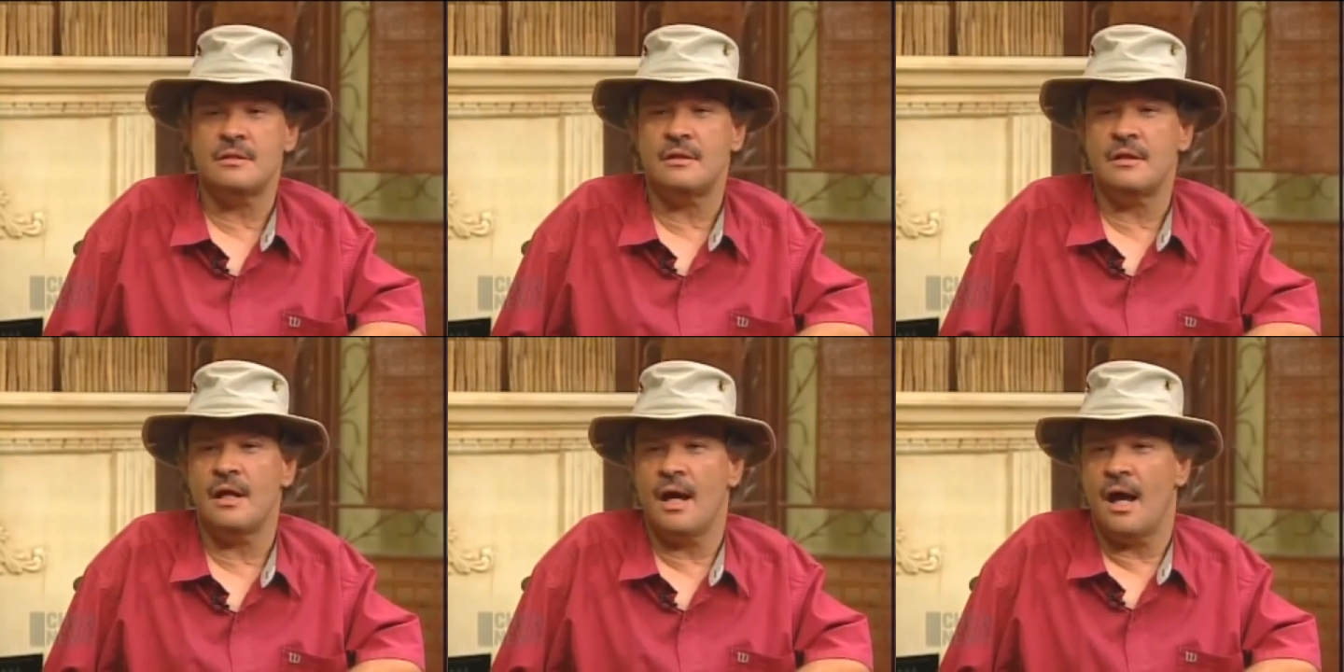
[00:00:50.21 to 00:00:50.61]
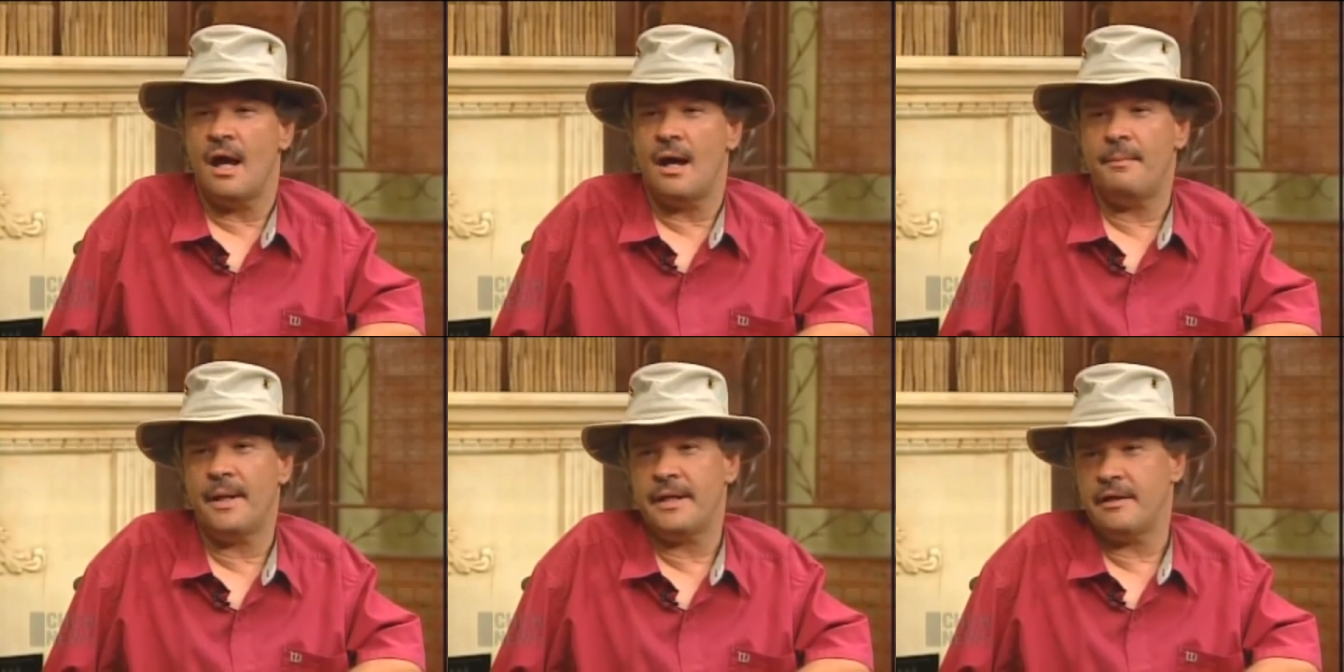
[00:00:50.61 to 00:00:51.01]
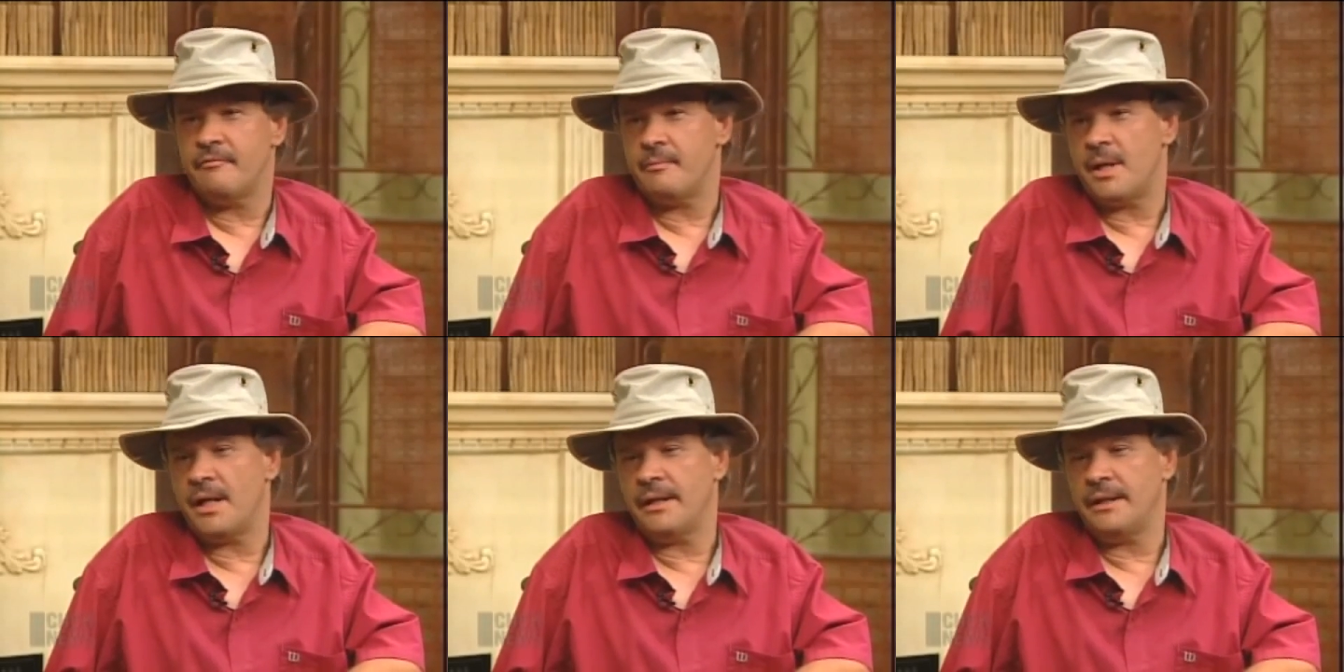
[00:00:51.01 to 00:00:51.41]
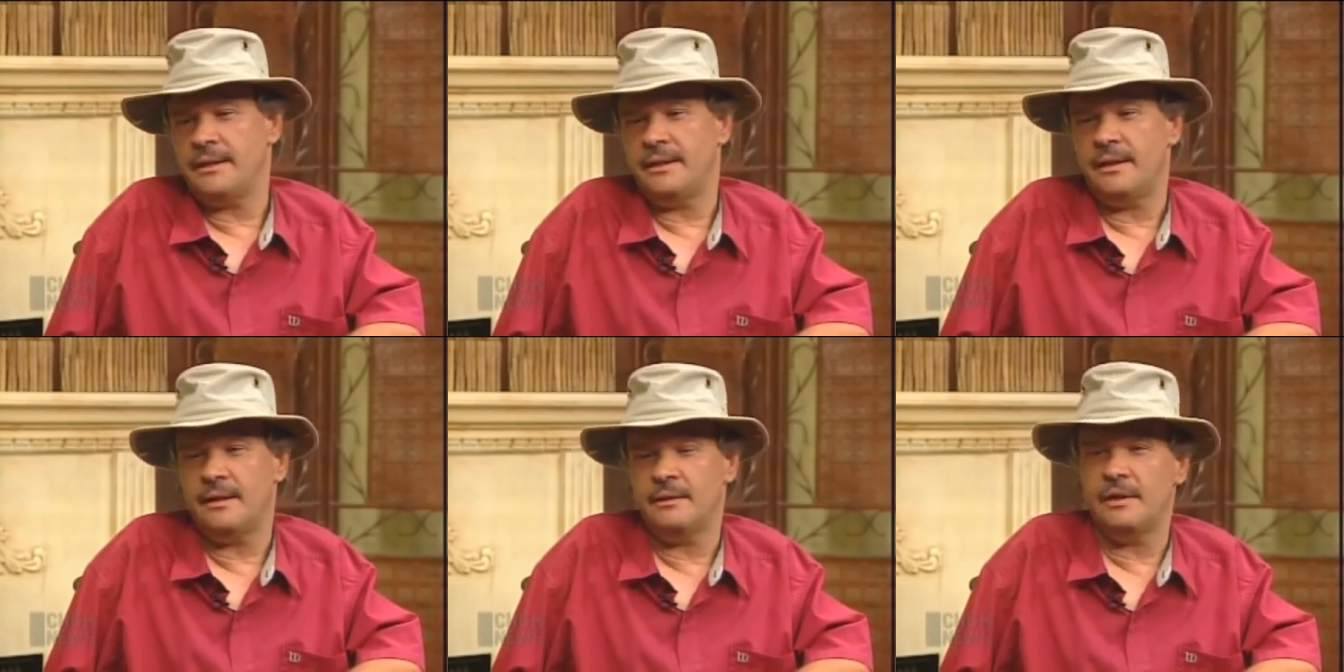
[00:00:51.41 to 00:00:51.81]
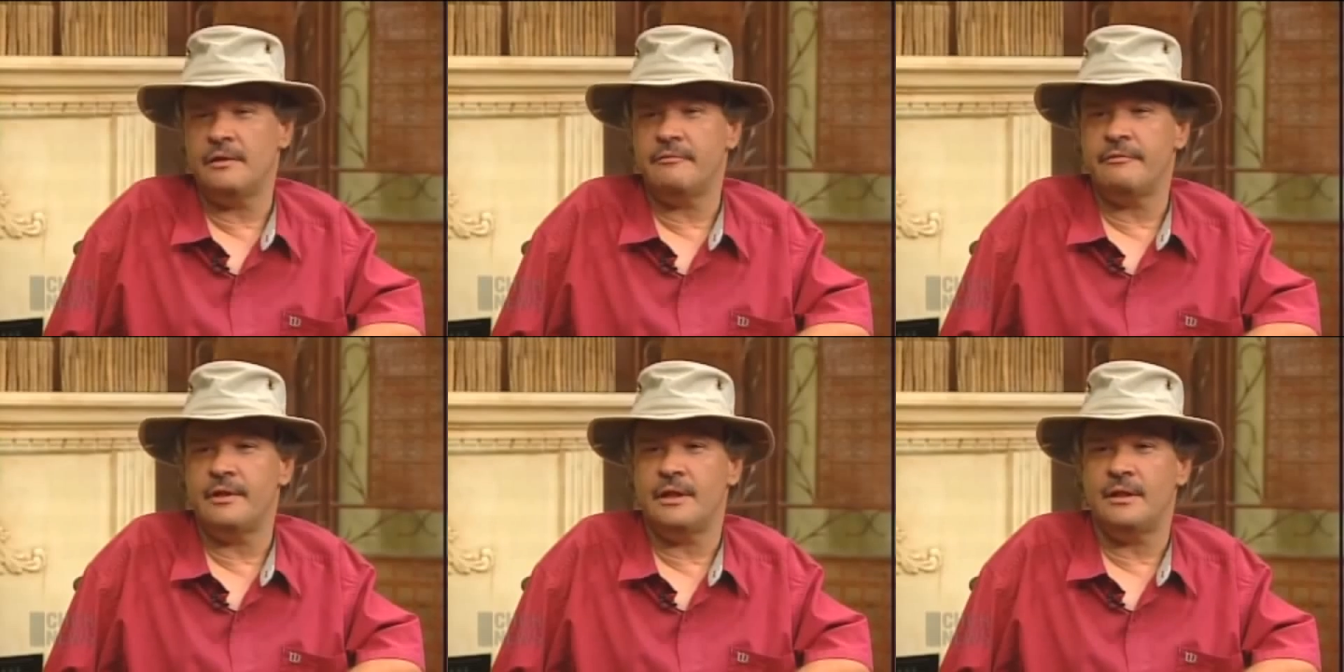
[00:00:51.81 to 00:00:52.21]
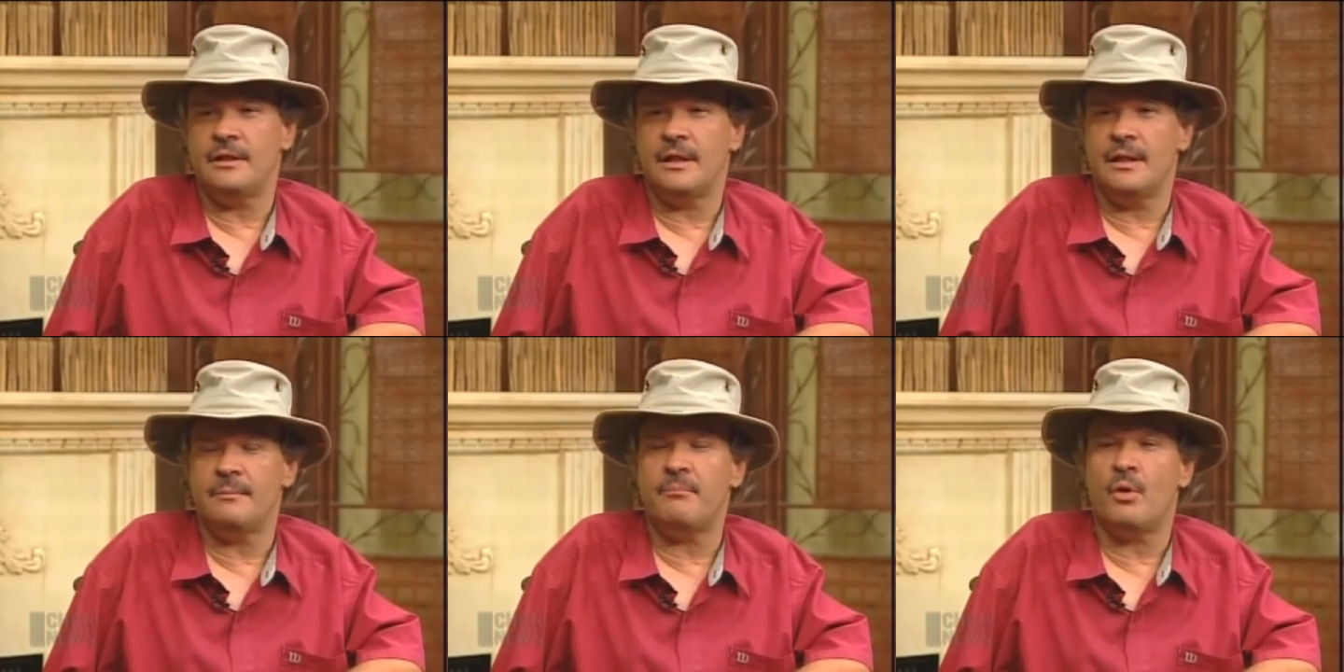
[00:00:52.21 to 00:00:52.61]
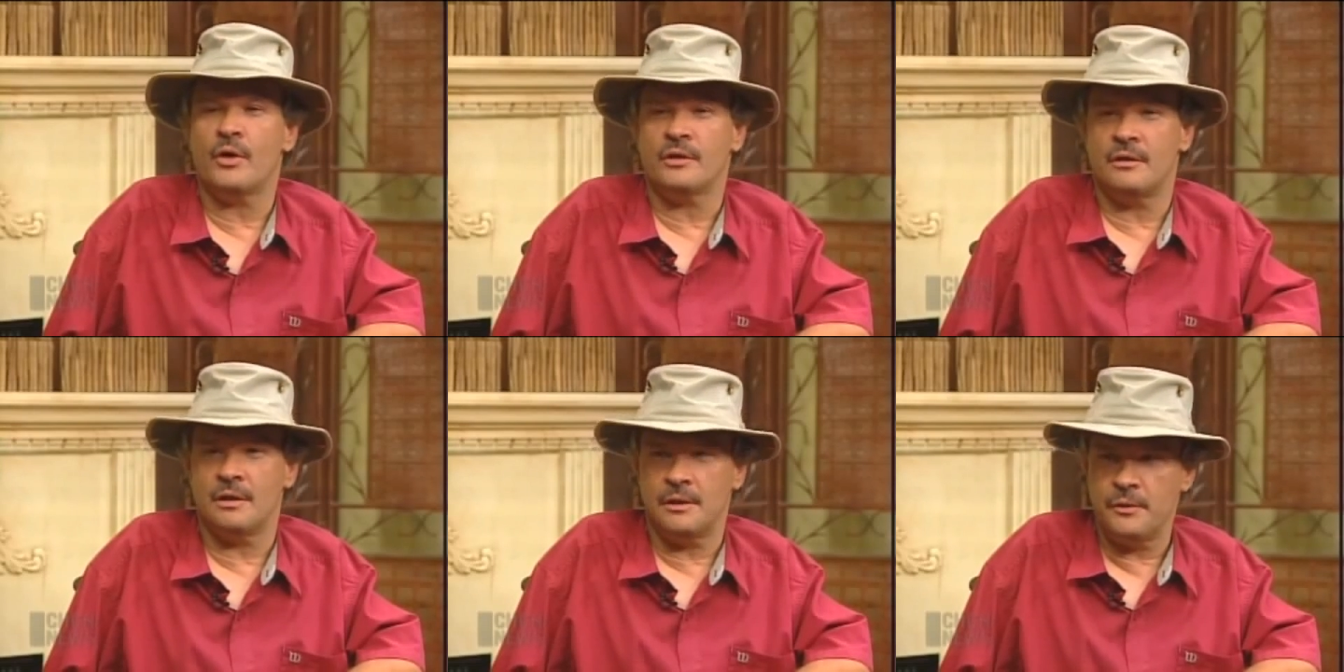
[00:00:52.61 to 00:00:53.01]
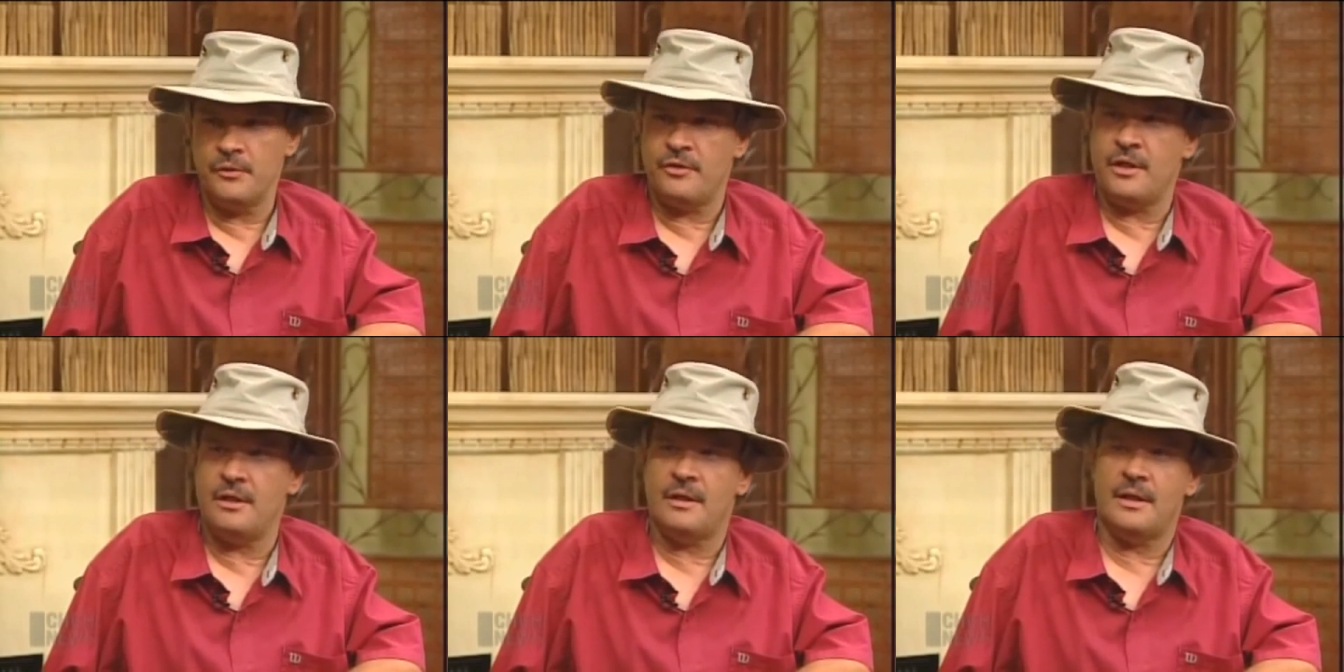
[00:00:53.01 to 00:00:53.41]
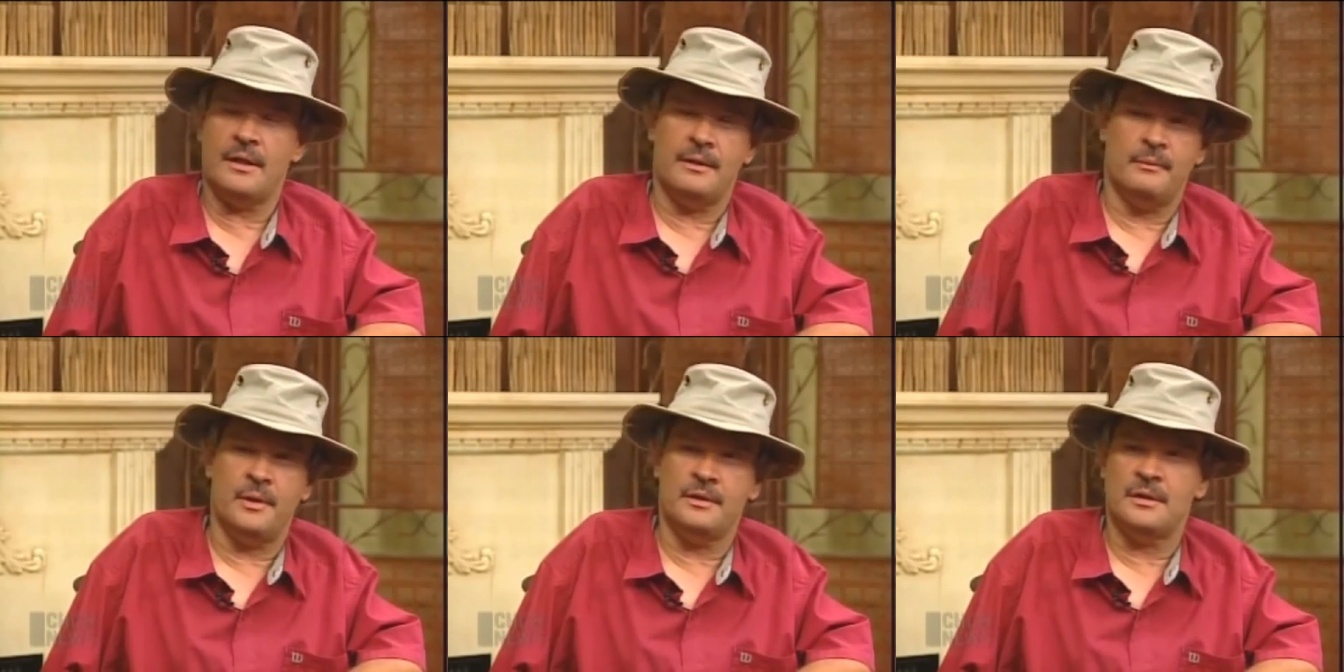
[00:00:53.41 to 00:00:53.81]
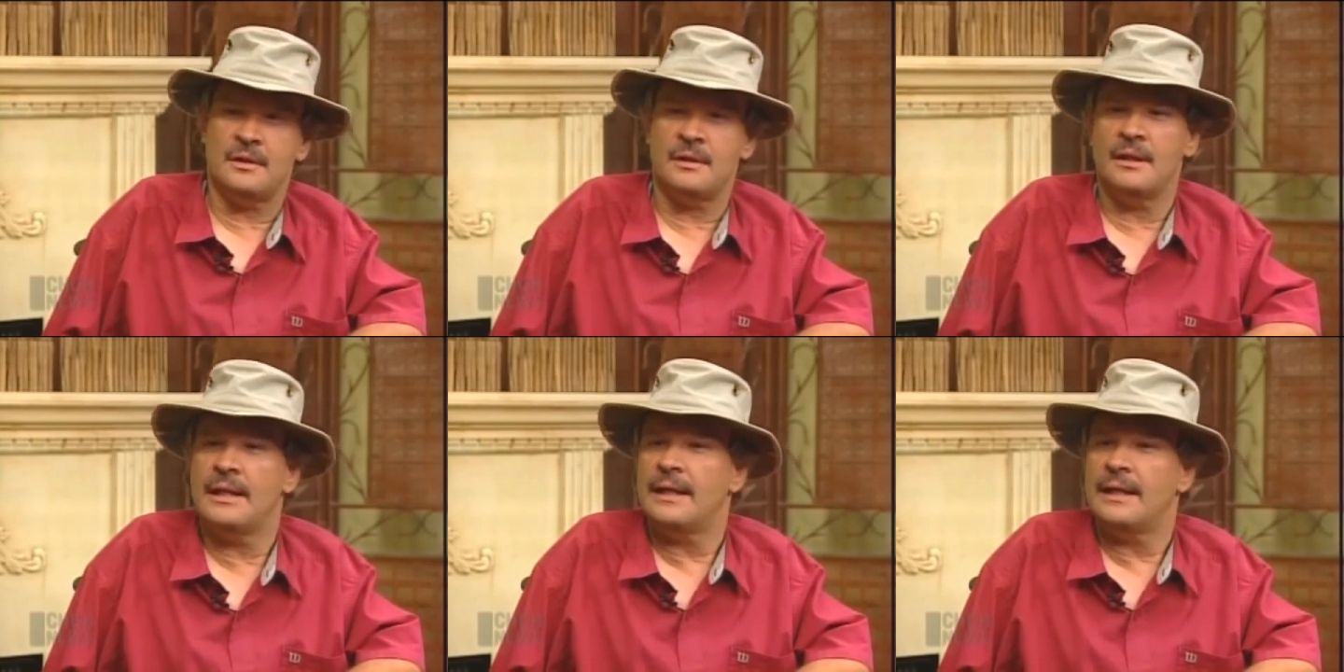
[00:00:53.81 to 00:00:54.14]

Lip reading: Right. And a buddy of mine who lived in Port Dalhousie that I went to